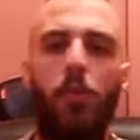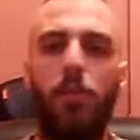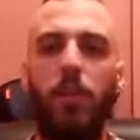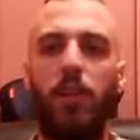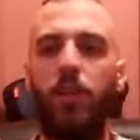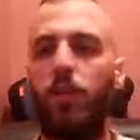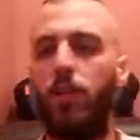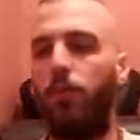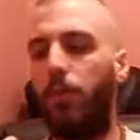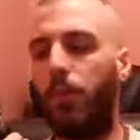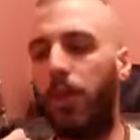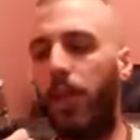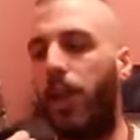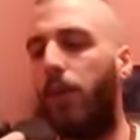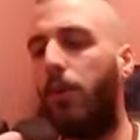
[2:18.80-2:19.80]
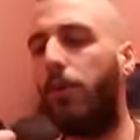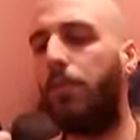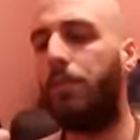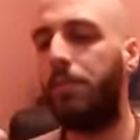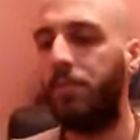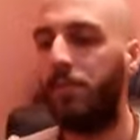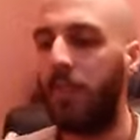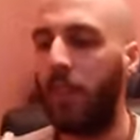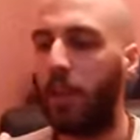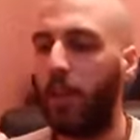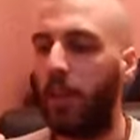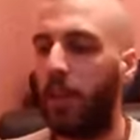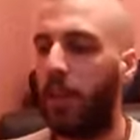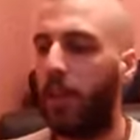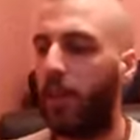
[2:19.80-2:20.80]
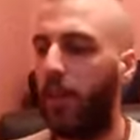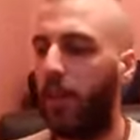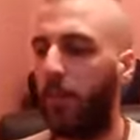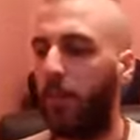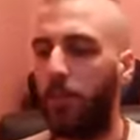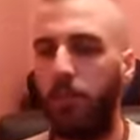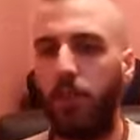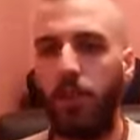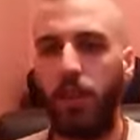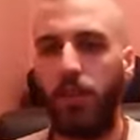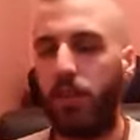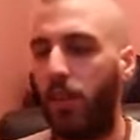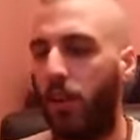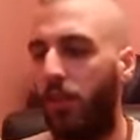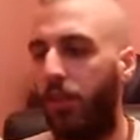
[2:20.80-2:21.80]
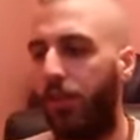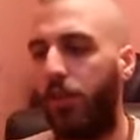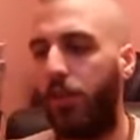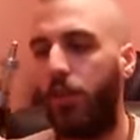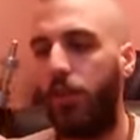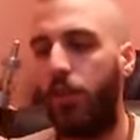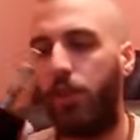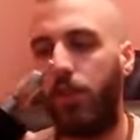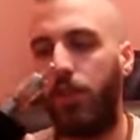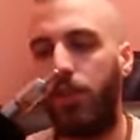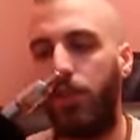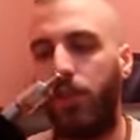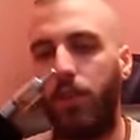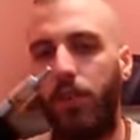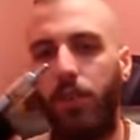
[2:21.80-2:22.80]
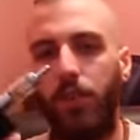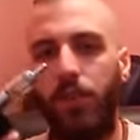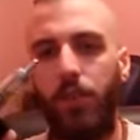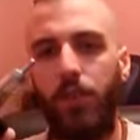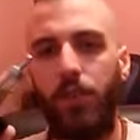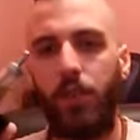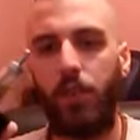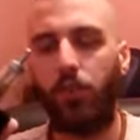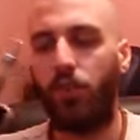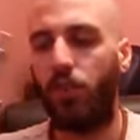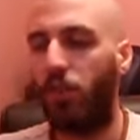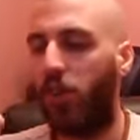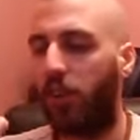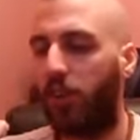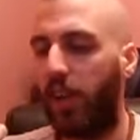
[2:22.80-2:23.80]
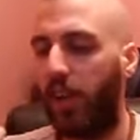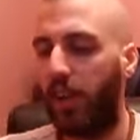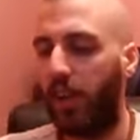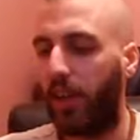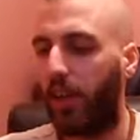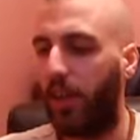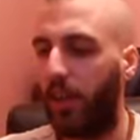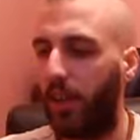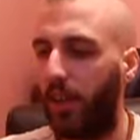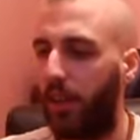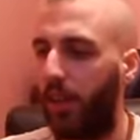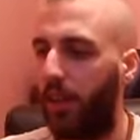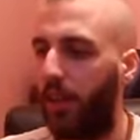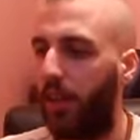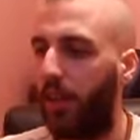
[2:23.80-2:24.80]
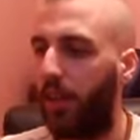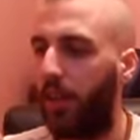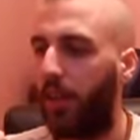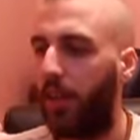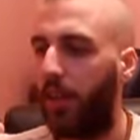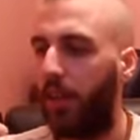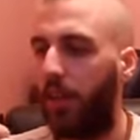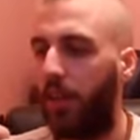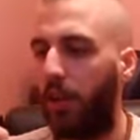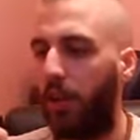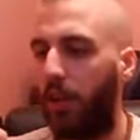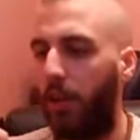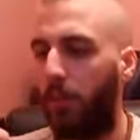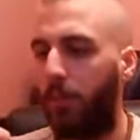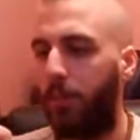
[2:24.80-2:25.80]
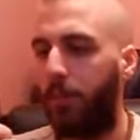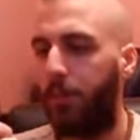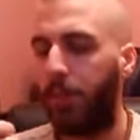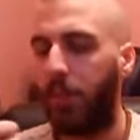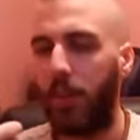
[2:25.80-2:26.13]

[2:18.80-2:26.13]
what I've been doing for now. So let's get on to the tritank. I'm